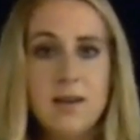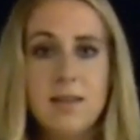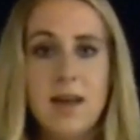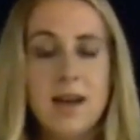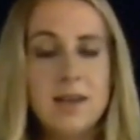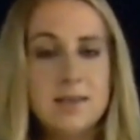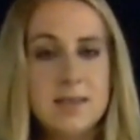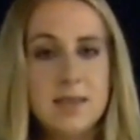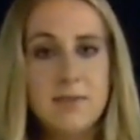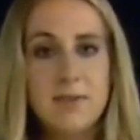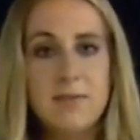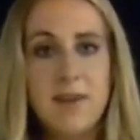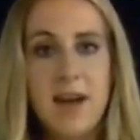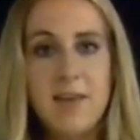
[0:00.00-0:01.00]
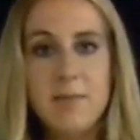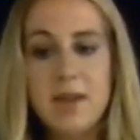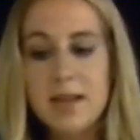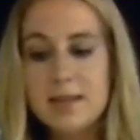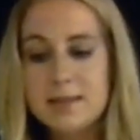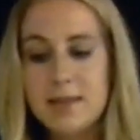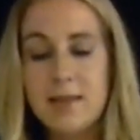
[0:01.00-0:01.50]
Let it sit for 5
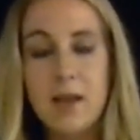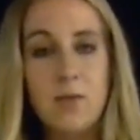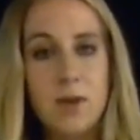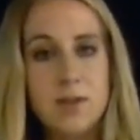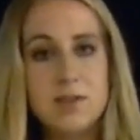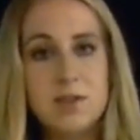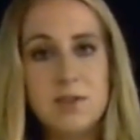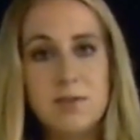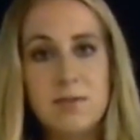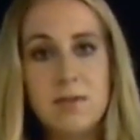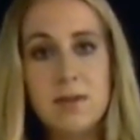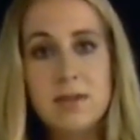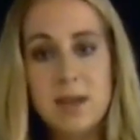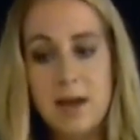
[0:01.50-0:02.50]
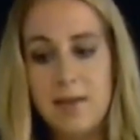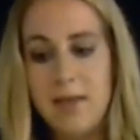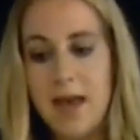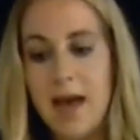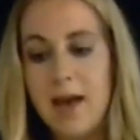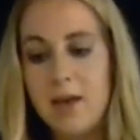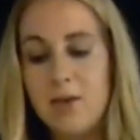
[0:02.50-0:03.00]
minutes, and then once you've done
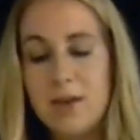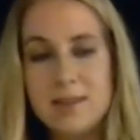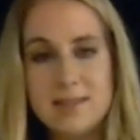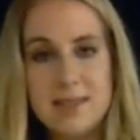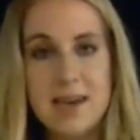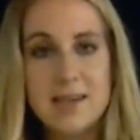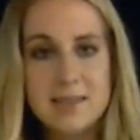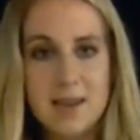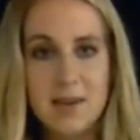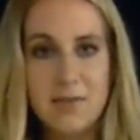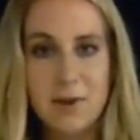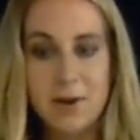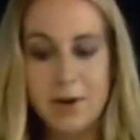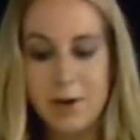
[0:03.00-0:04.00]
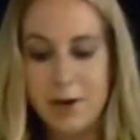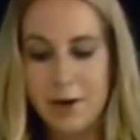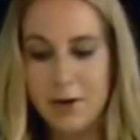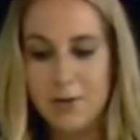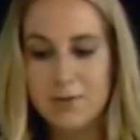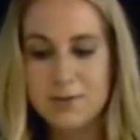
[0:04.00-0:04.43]
that, you can slice it up for your gyro.